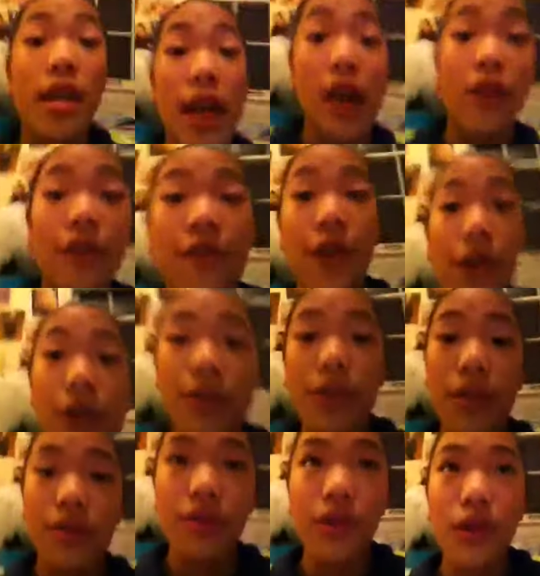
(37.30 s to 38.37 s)
Now the
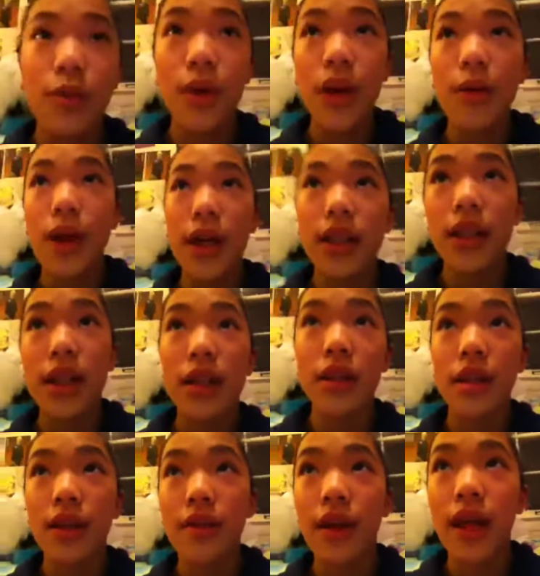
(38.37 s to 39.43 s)
first, so when I walked into
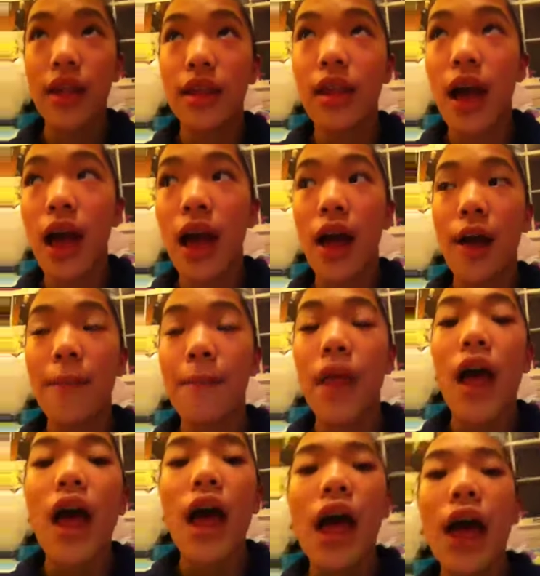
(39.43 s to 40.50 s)
CVS, um,
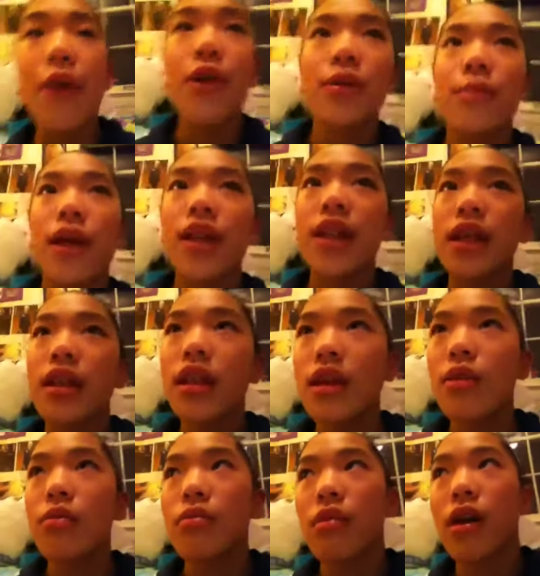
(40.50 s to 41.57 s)
I was
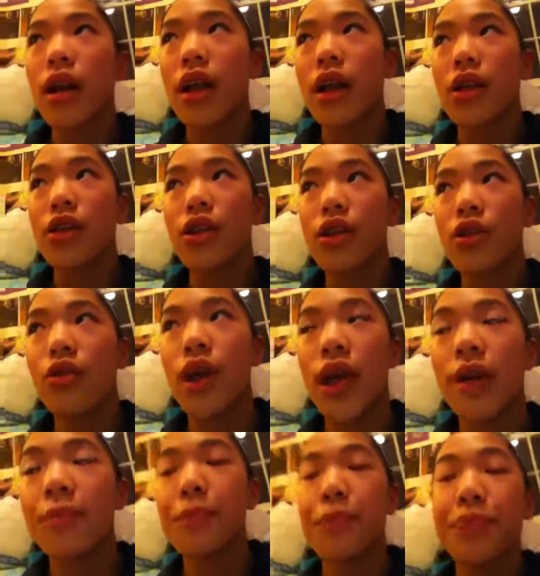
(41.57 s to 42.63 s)
basically wanting to
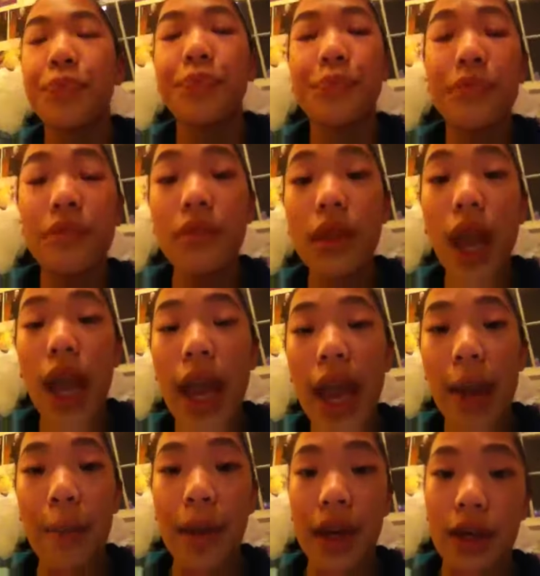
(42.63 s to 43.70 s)
get
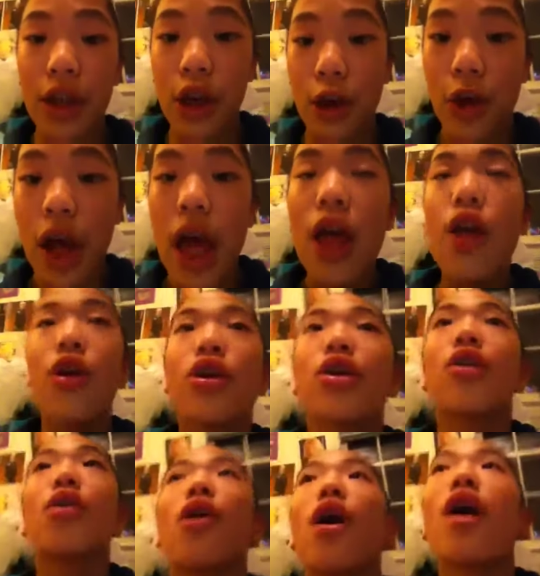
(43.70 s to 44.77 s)
a base coat.
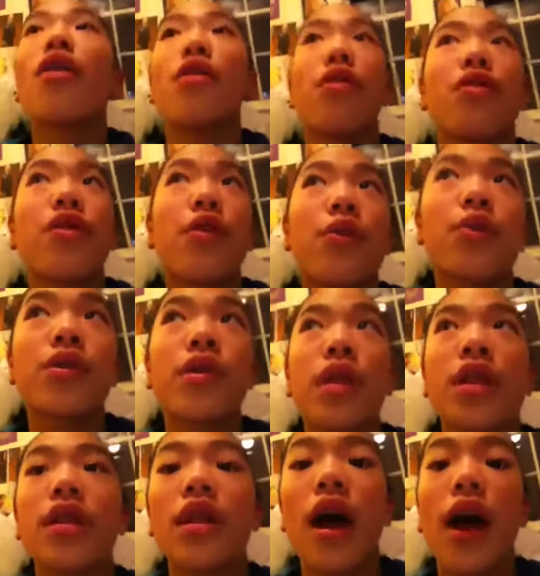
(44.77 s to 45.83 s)
So there was
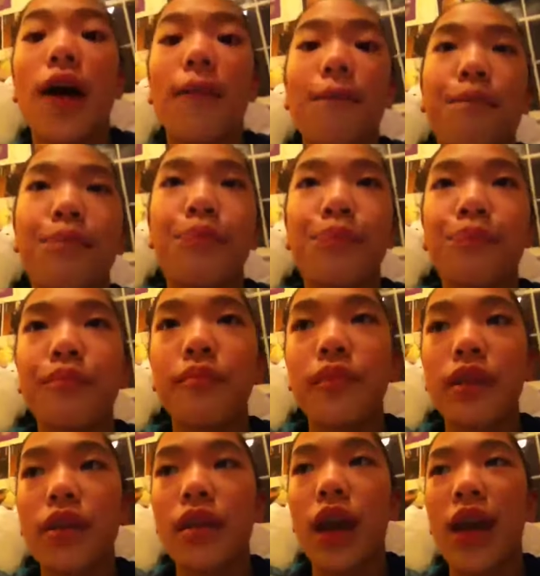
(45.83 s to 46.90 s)
this, um,
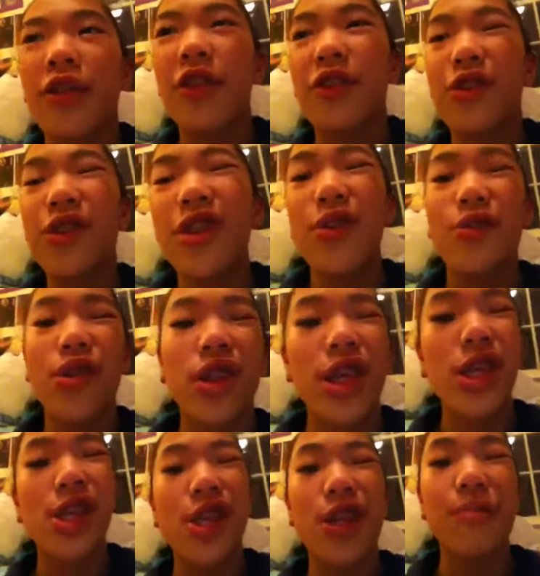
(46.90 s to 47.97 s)
uh, they're like
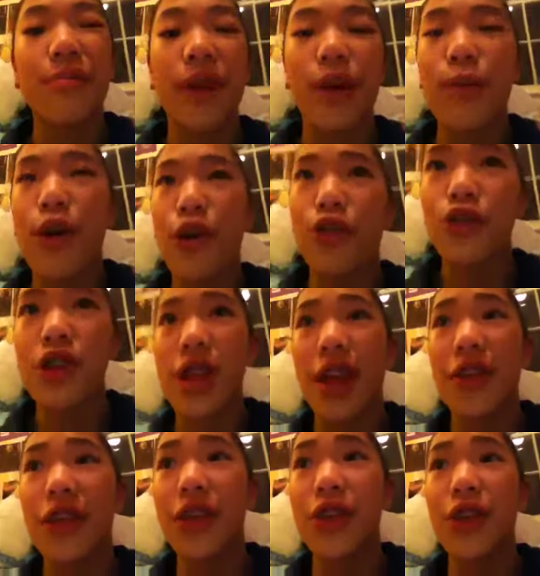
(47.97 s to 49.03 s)
really cheap nail polishes. I
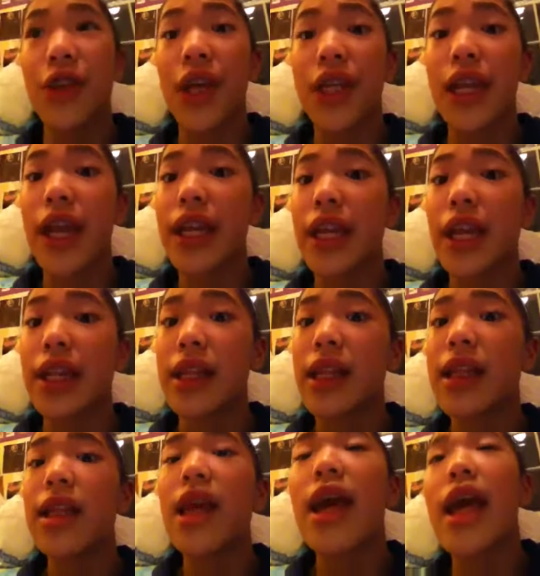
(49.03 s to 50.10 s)
think they're like 99
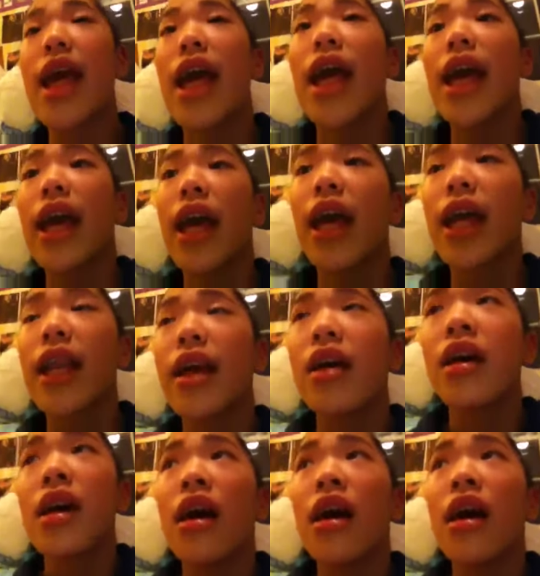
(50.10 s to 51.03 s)
cents. And